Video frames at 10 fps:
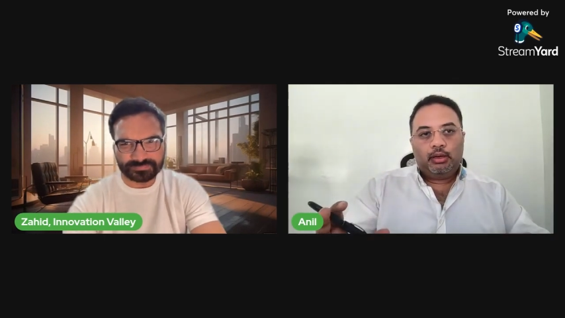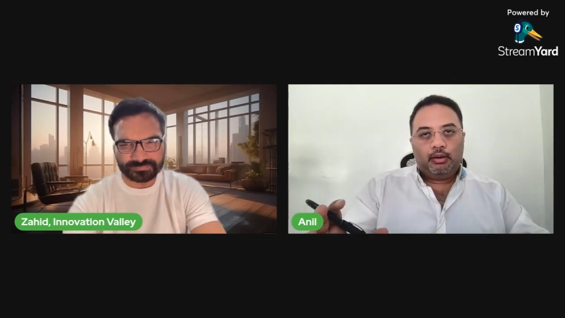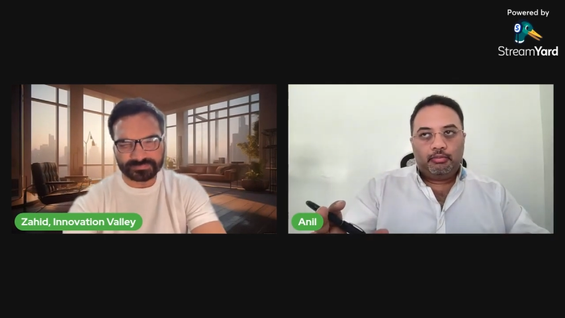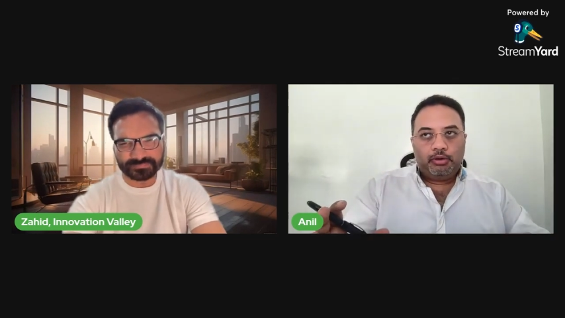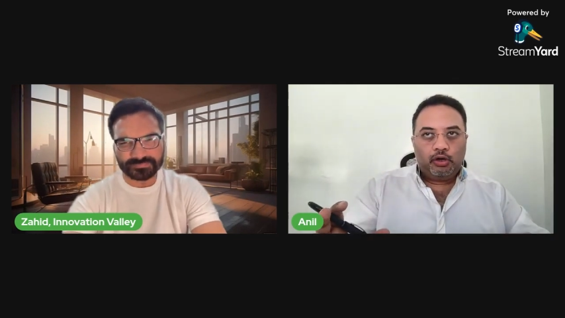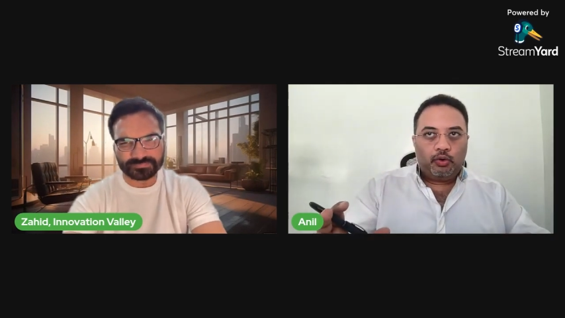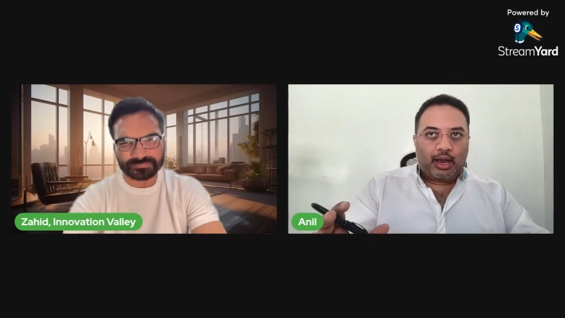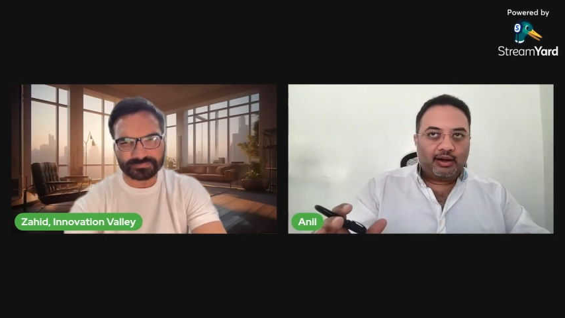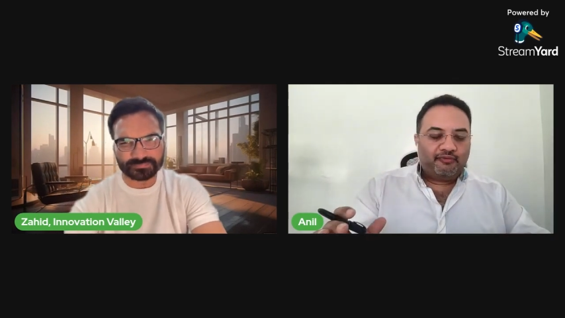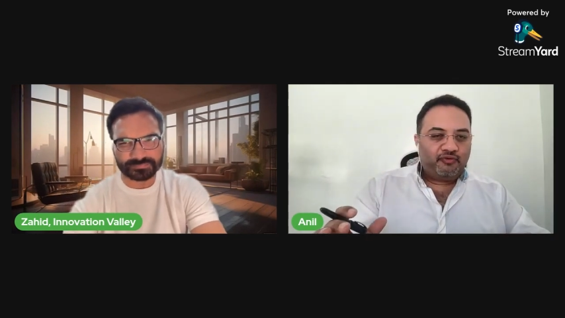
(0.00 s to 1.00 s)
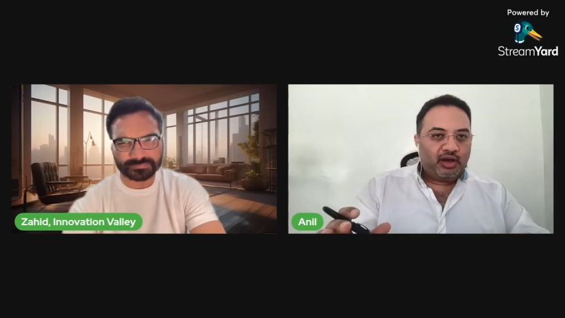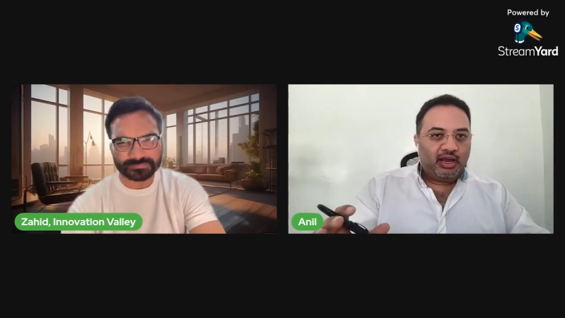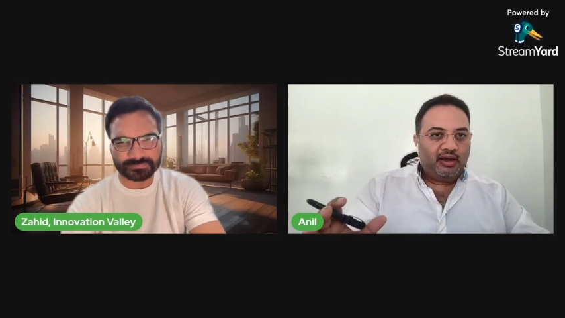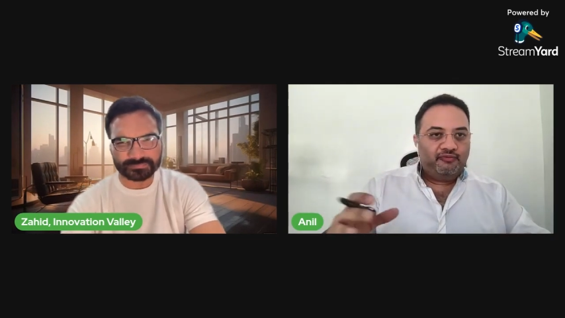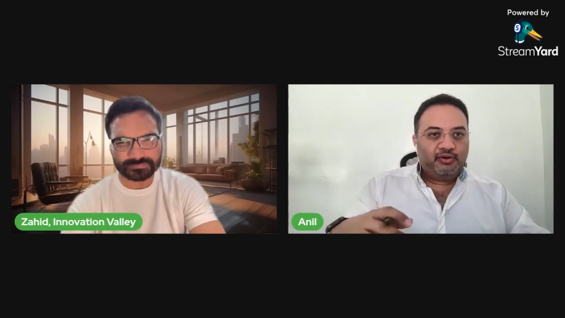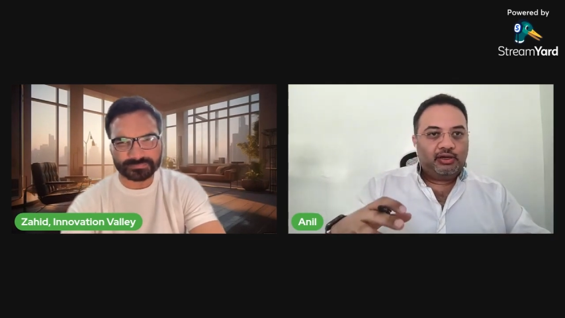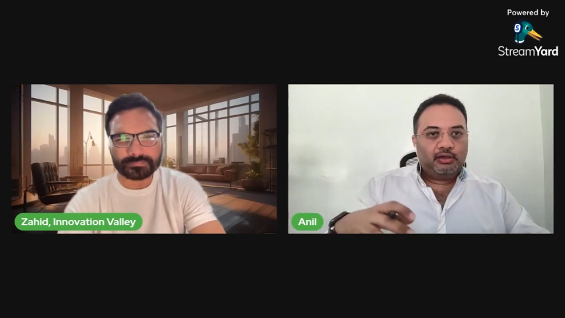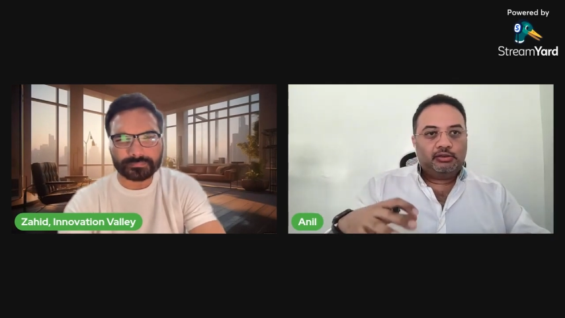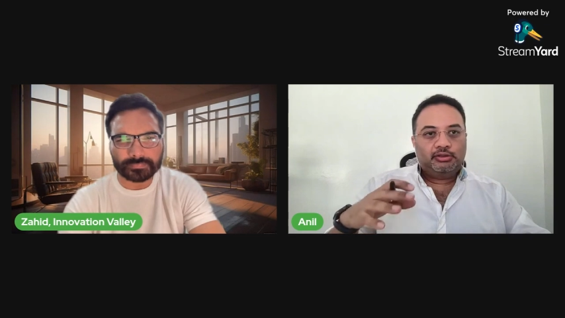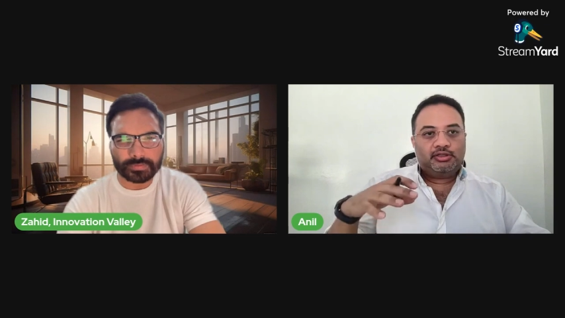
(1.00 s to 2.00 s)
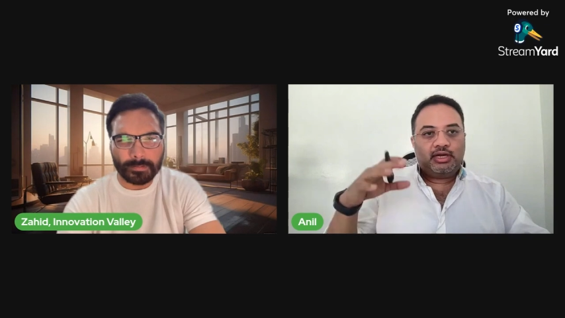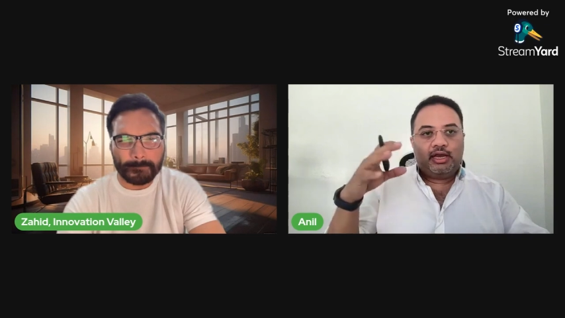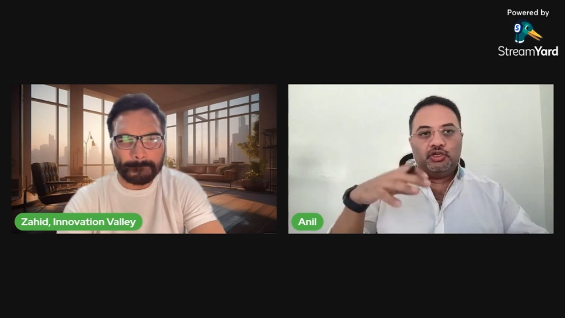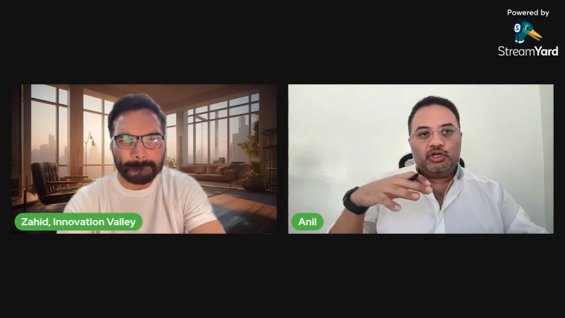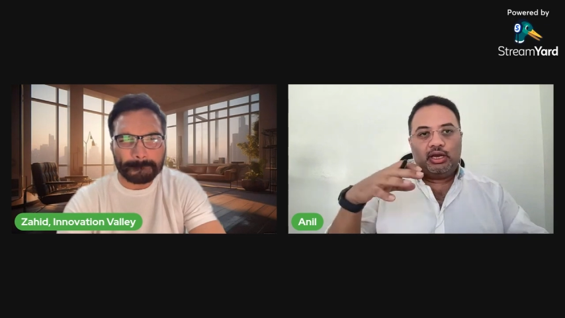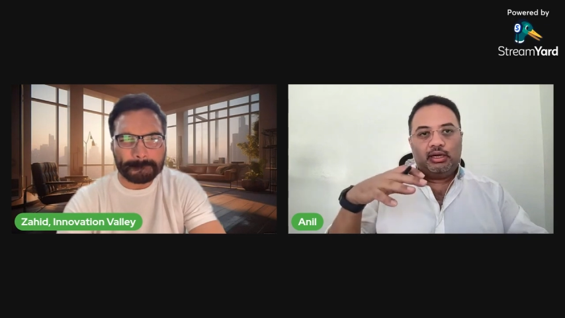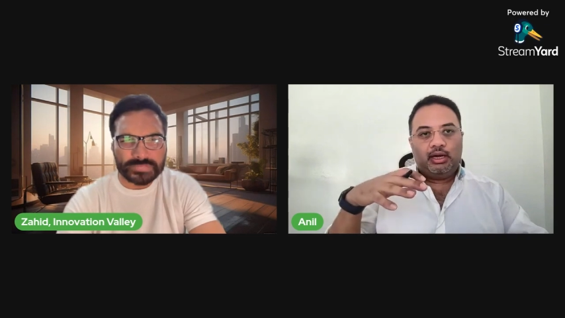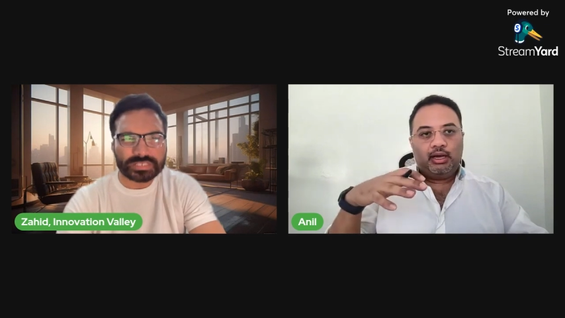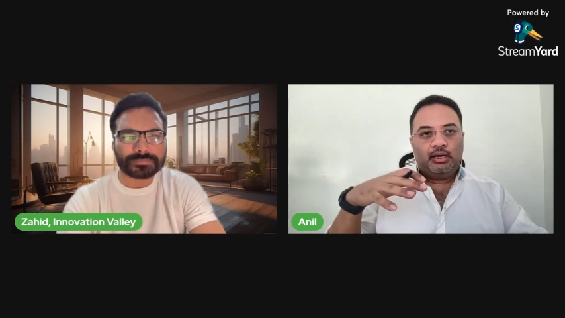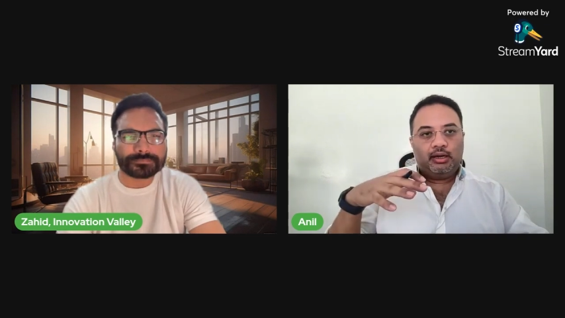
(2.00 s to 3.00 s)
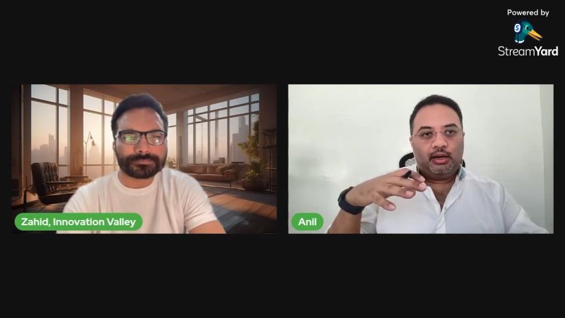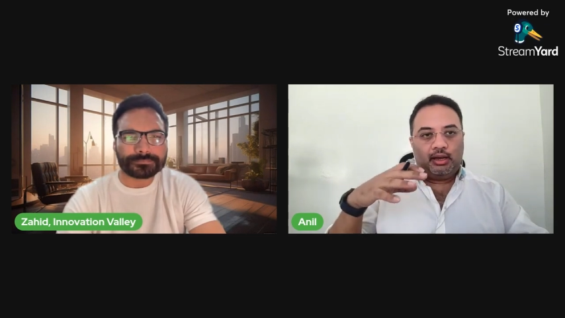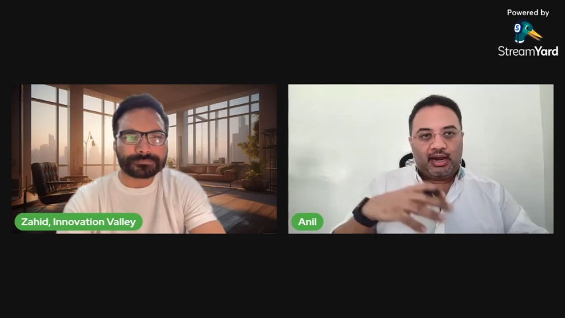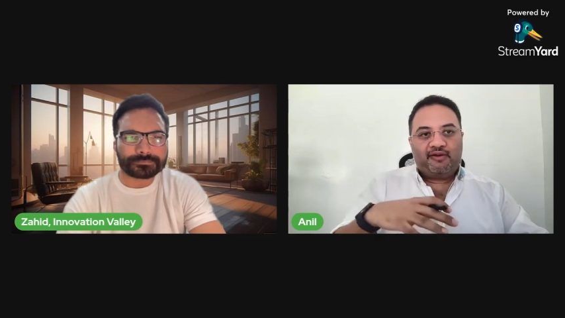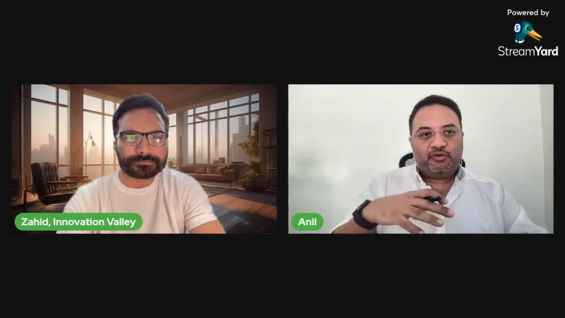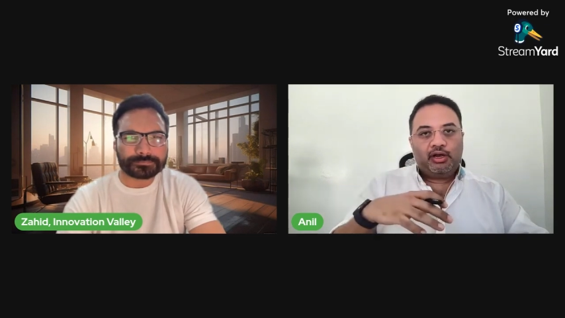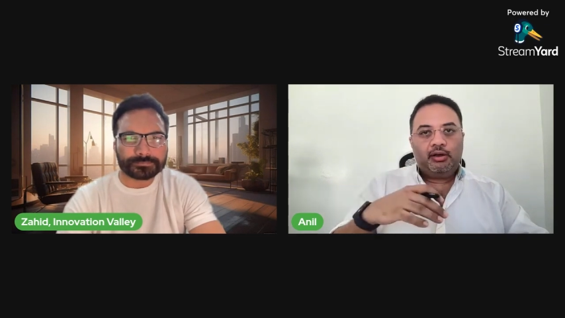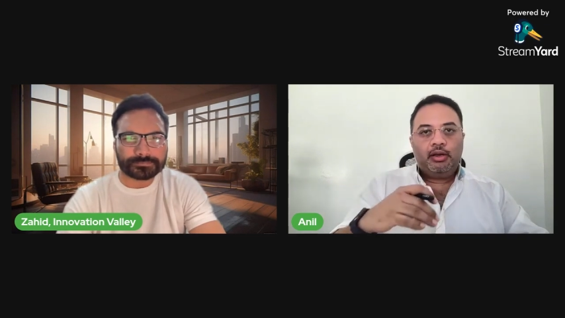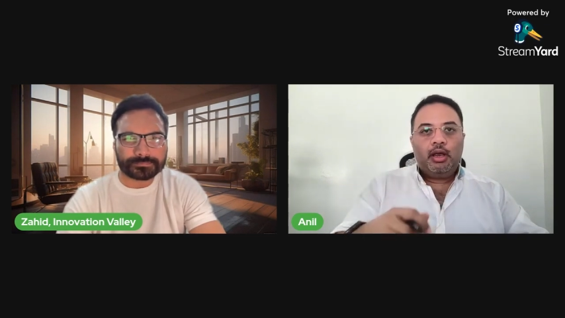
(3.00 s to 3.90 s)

Speaker 1: uh, you know, at a very infantile stage in in, in Africa.